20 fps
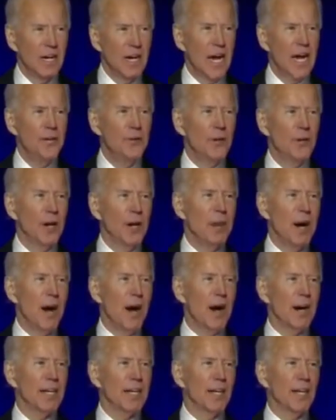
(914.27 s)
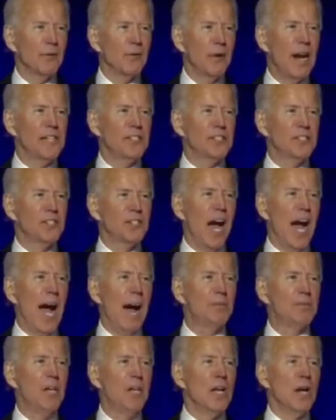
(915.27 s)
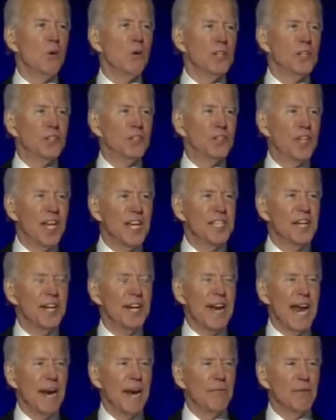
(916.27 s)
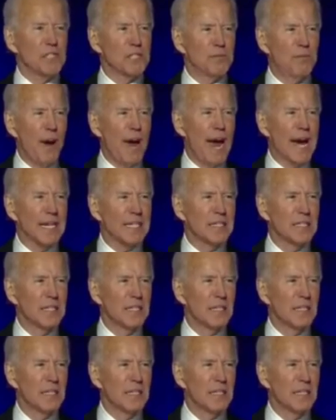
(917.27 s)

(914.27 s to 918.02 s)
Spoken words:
ahead to an America that creates jobs with dignity and respect,